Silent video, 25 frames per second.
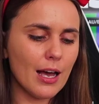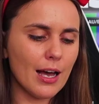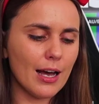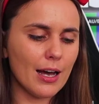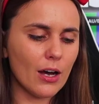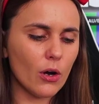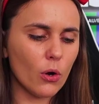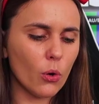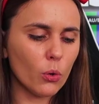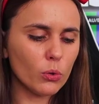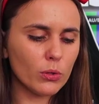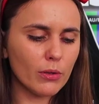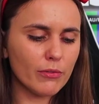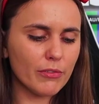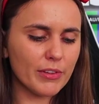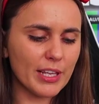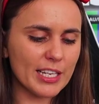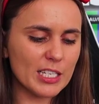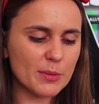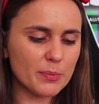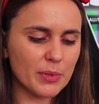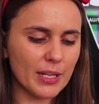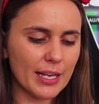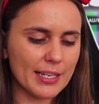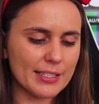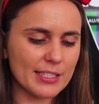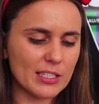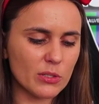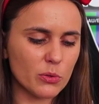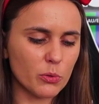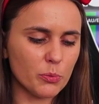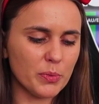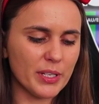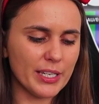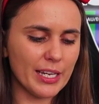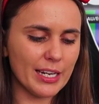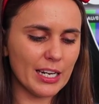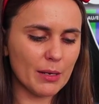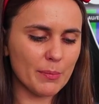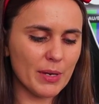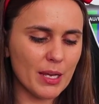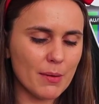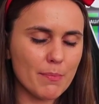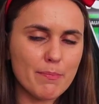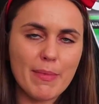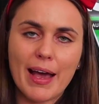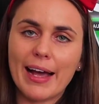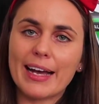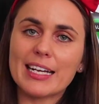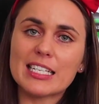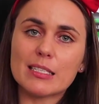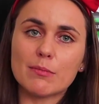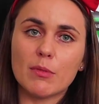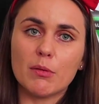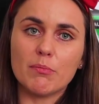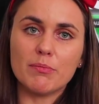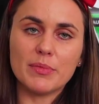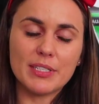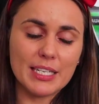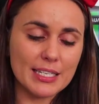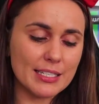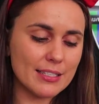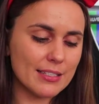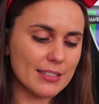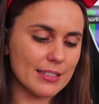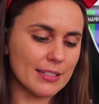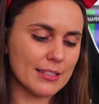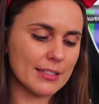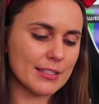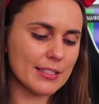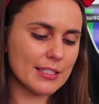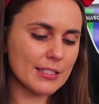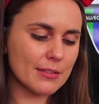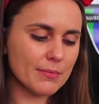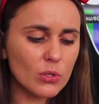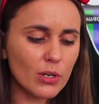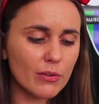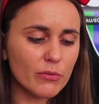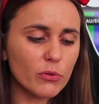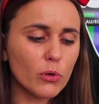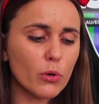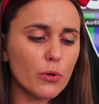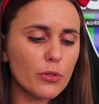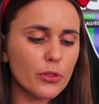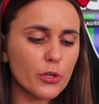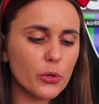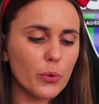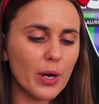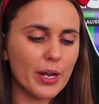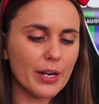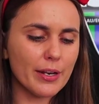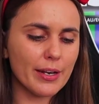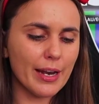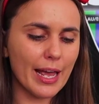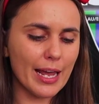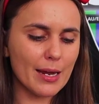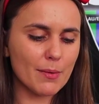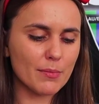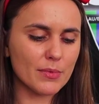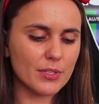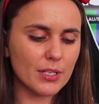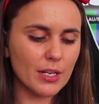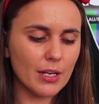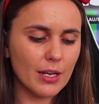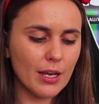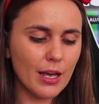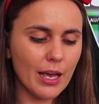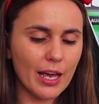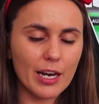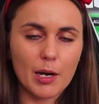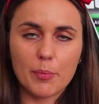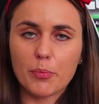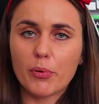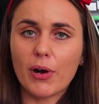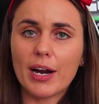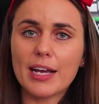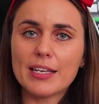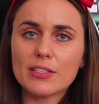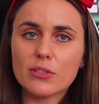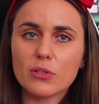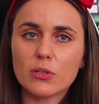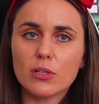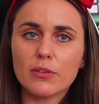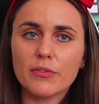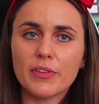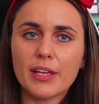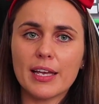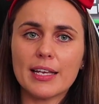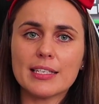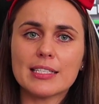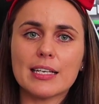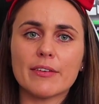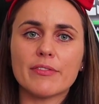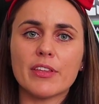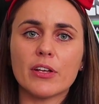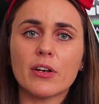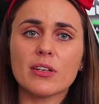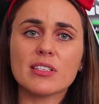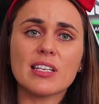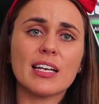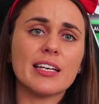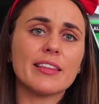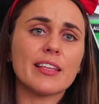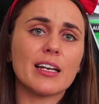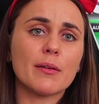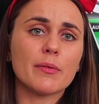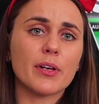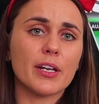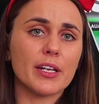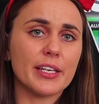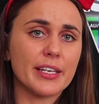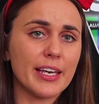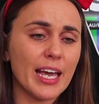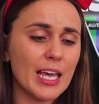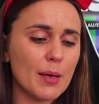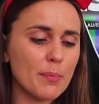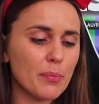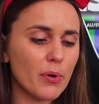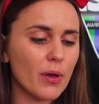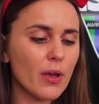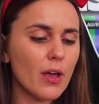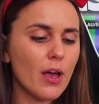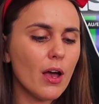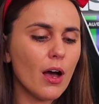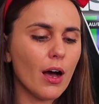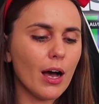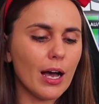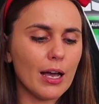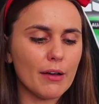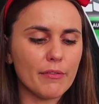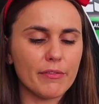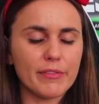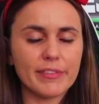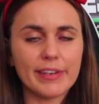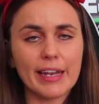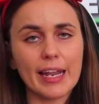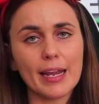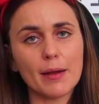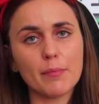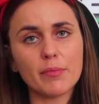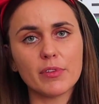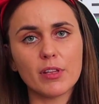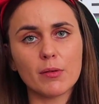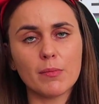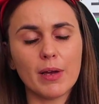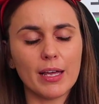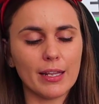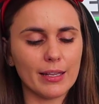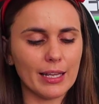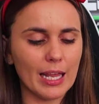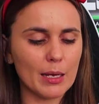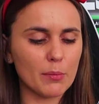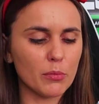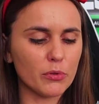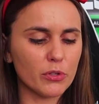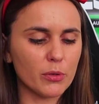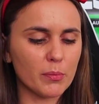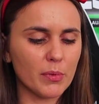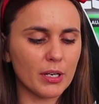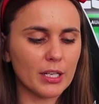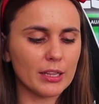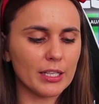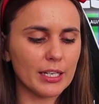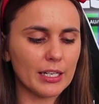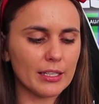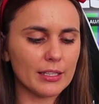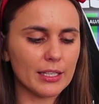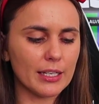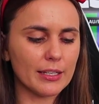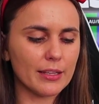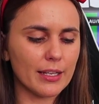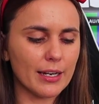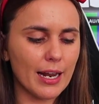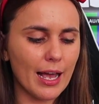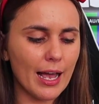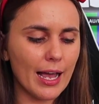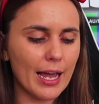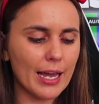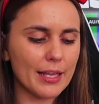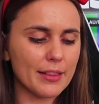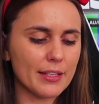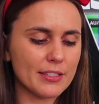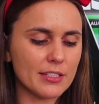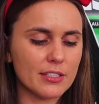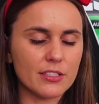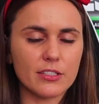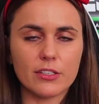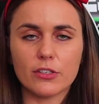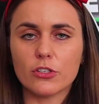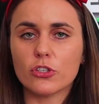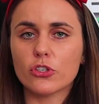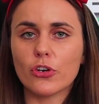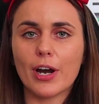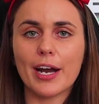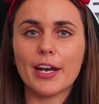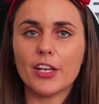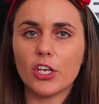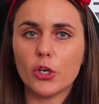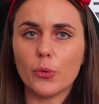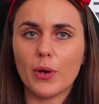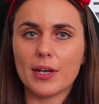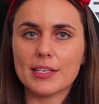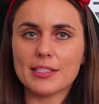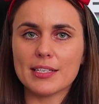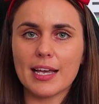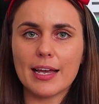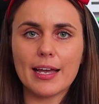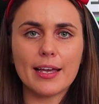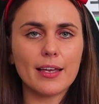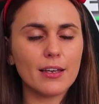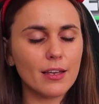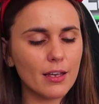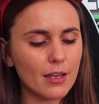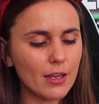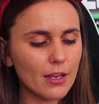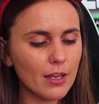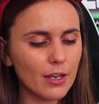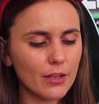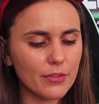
All of these places will be getting me maximum distance. So I've gone through and named and appraised all of these. If they're not something that I'm going to keep, I've named them and labeled them clearly that, hey, this is a Trade USA.